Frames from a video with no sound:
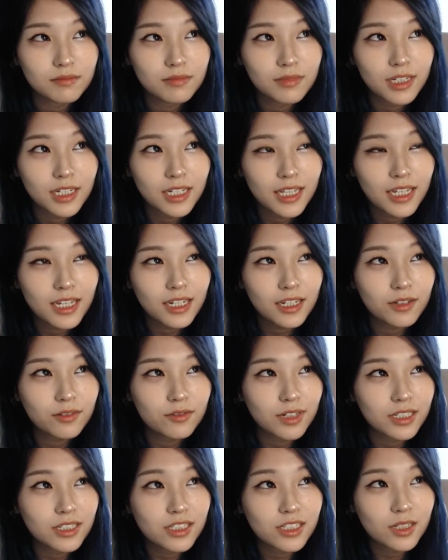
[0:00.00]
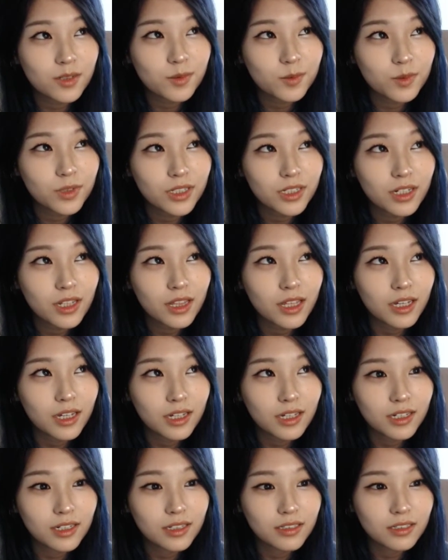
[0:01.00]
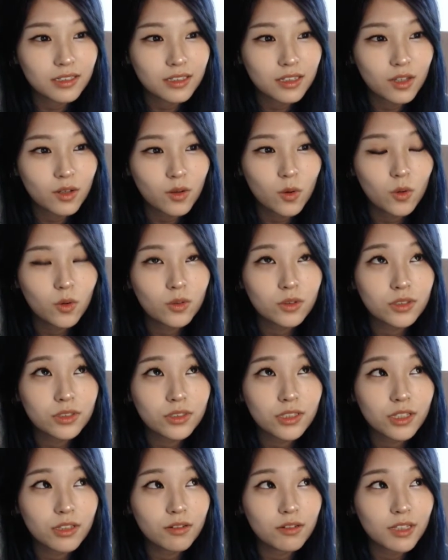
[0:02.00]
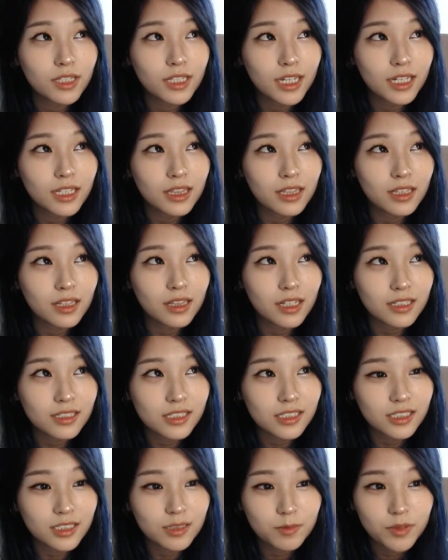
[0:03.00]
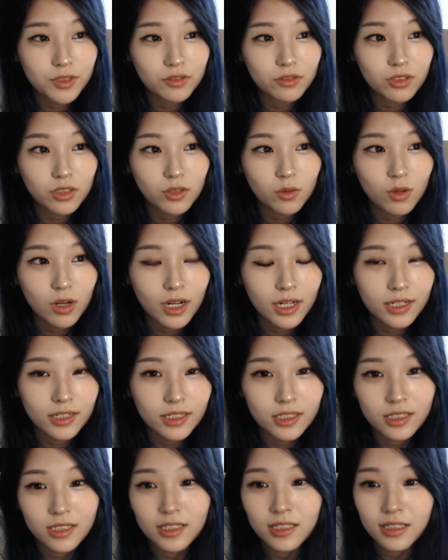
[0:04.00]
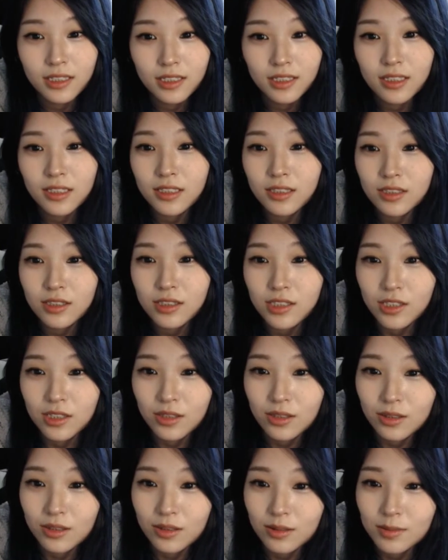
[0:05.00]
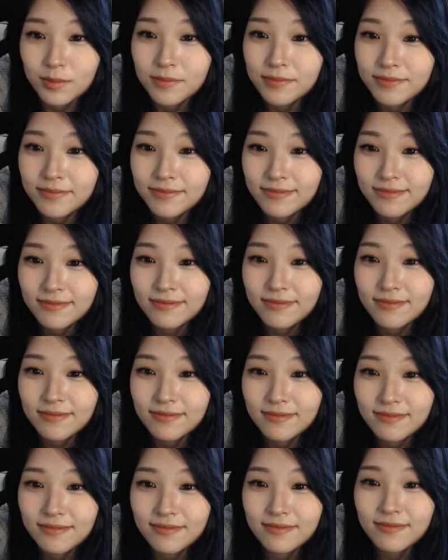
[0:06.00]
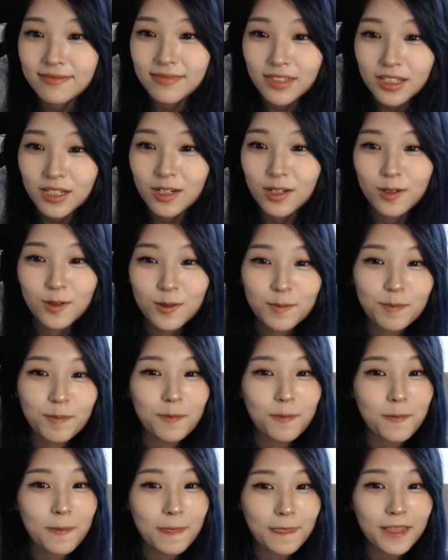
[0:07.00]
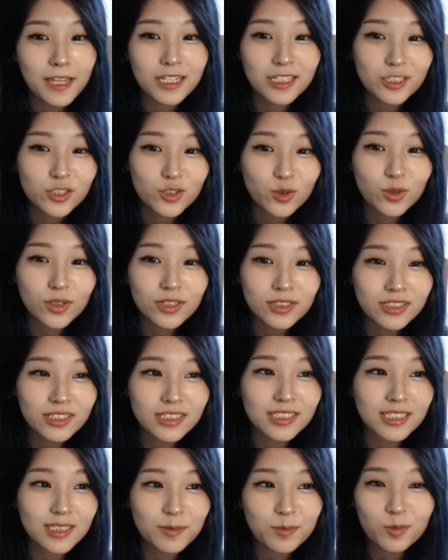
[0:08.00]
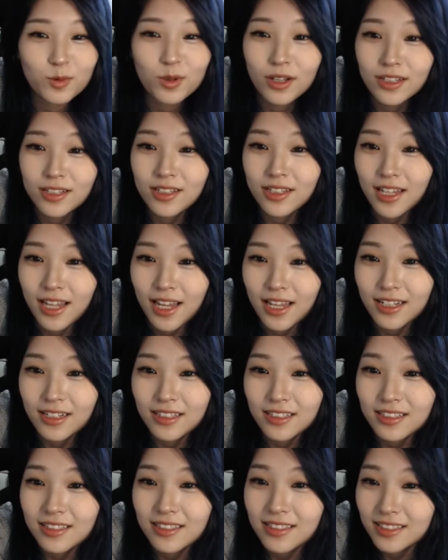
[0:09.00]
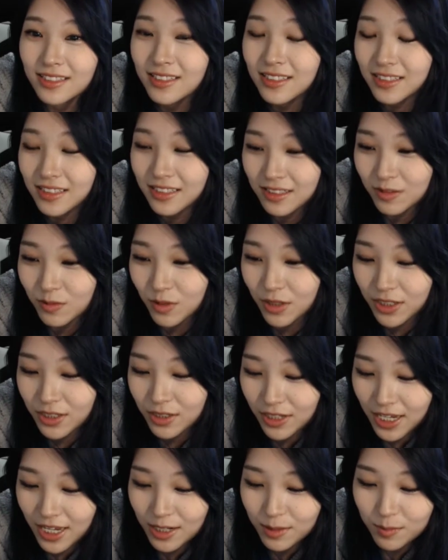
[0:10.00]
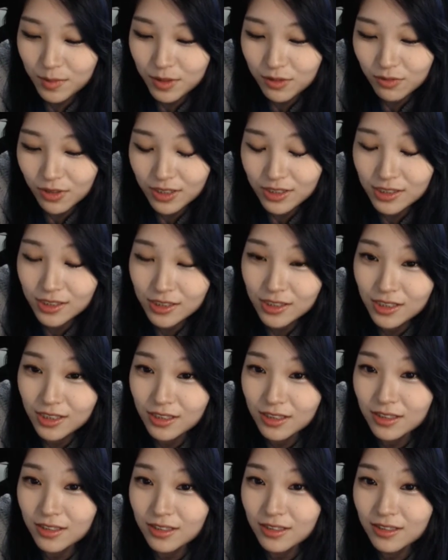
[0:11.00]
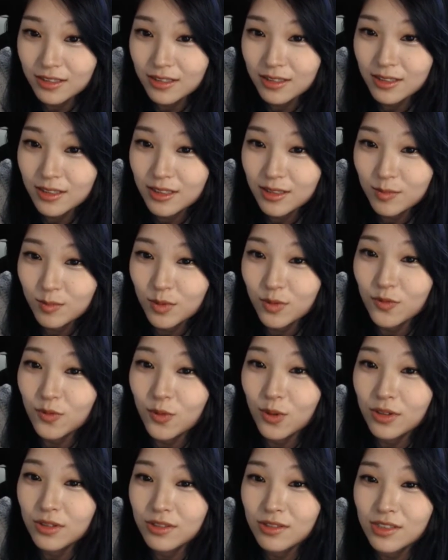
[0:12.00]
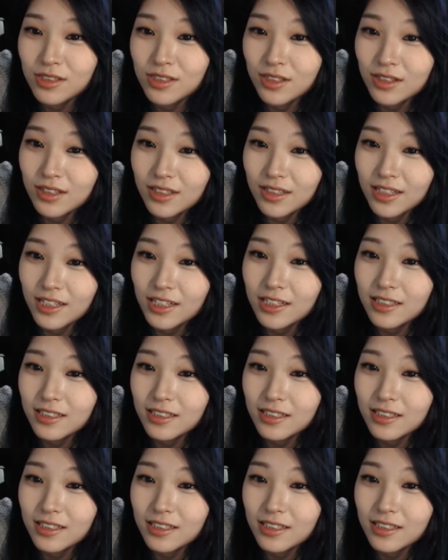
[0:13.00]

I think I read somewhere that the older you get, the less sleep you require. So, you know, enjoy your sleep while you can be resting. Before you start, like,